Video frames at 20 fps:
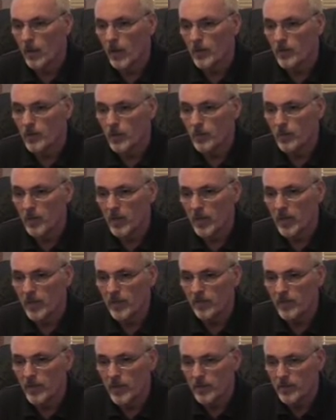I do
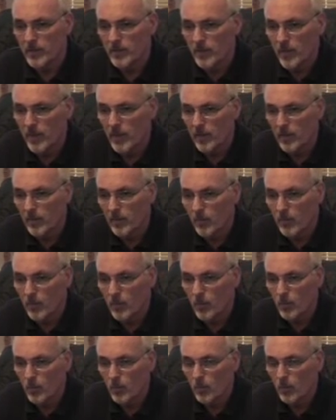believe that
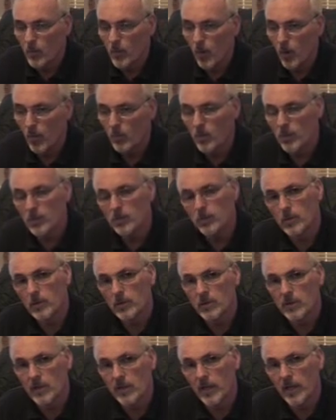we all must
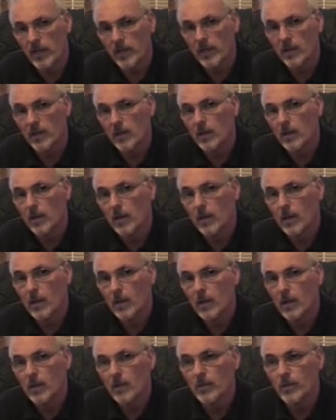work together
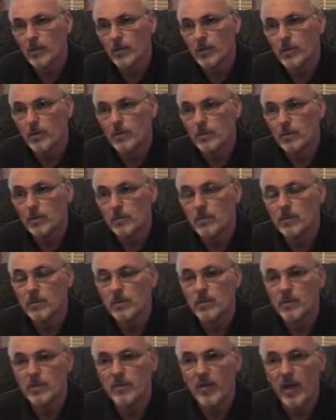to
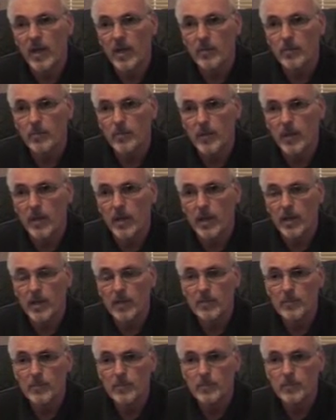develop
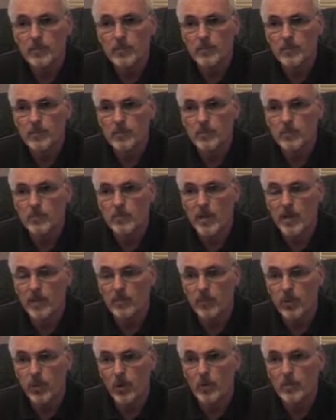
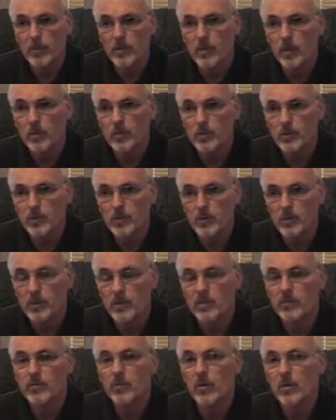employment
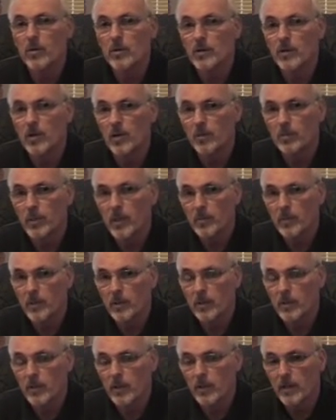opportunities for all the young
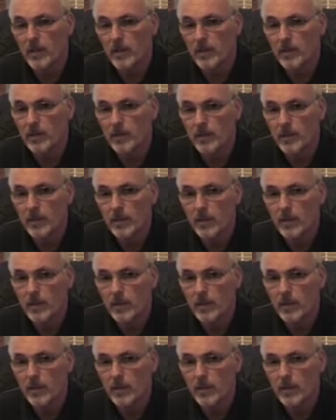people in